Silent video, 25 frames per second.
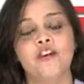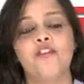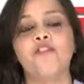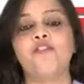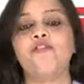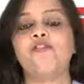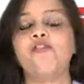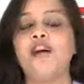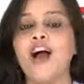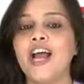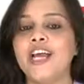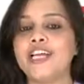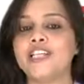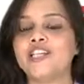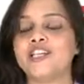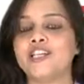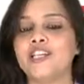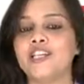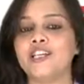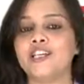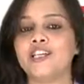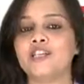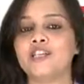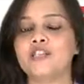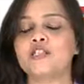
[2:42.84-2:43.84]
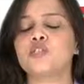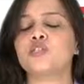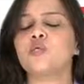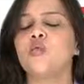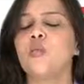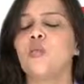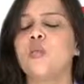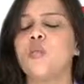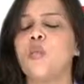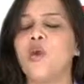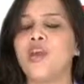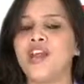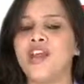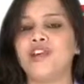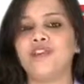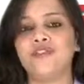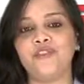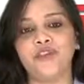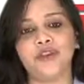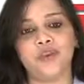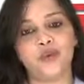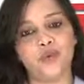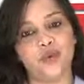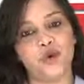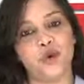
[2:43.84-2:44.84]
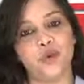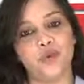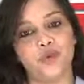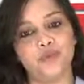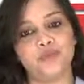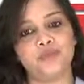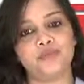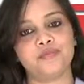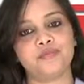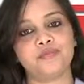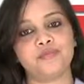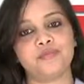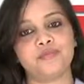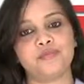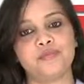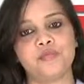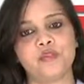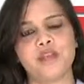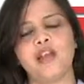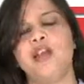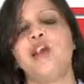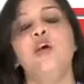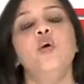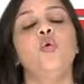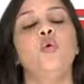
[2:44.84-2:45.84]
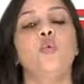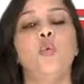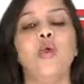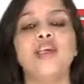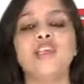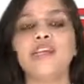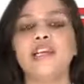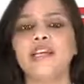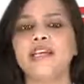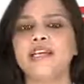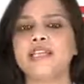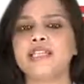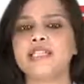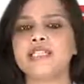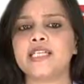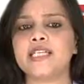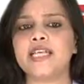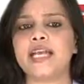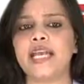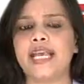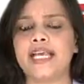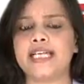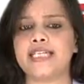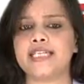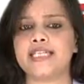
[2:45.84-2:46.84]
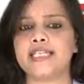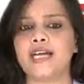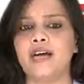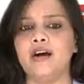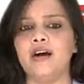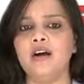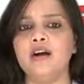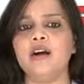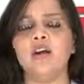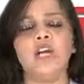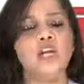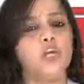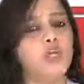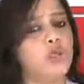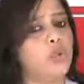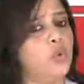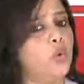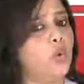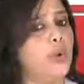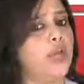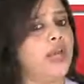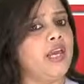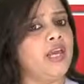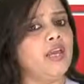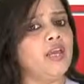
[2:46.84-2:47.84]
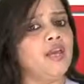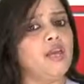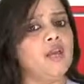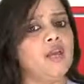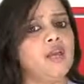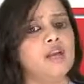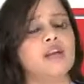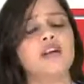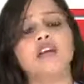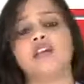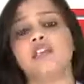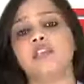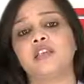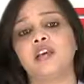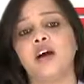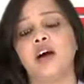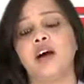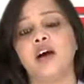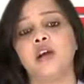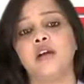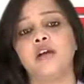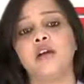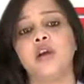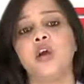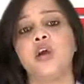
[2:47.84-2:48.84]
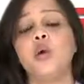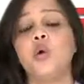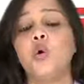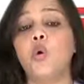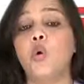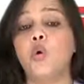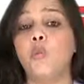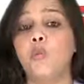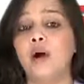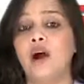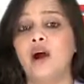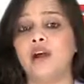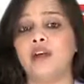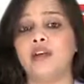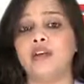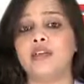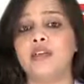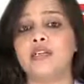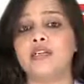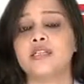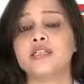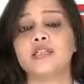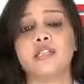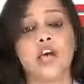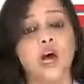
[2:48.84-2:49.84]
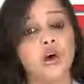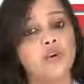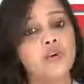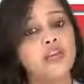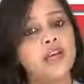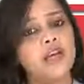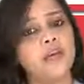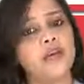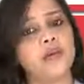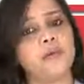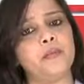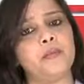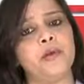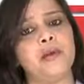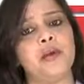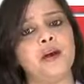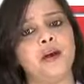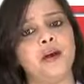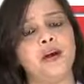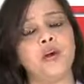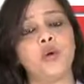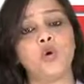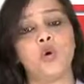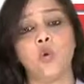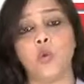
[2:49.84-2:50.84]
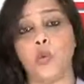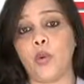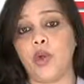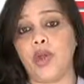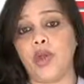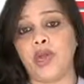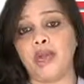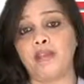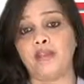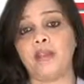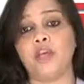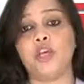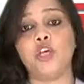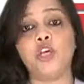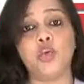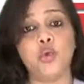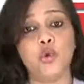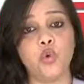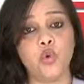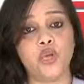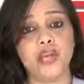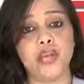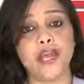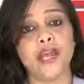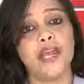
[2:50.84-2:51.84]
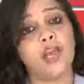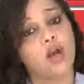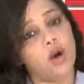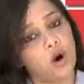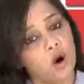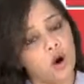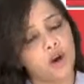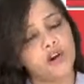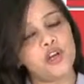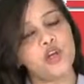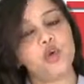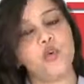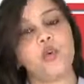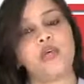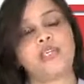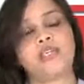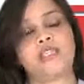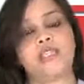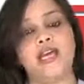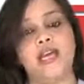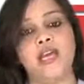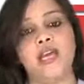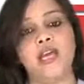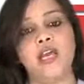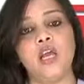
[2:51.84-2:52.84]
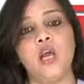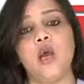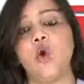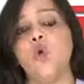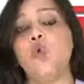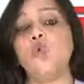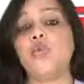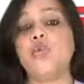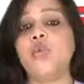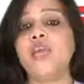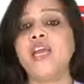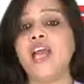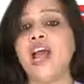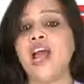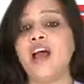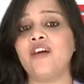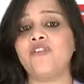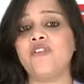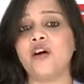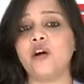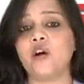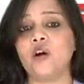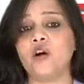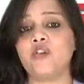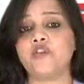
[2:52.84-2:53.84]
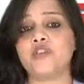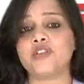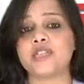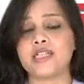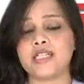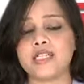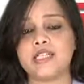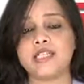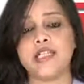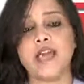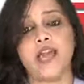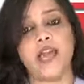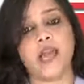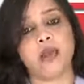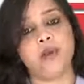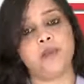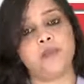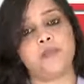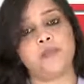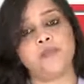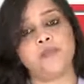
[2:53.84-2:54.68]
Find Genius wherever you go. Whether it is in India, UAE, Qatar, Oman, Saudi Arabia, Kuwait, UK or USA, we have our offices there.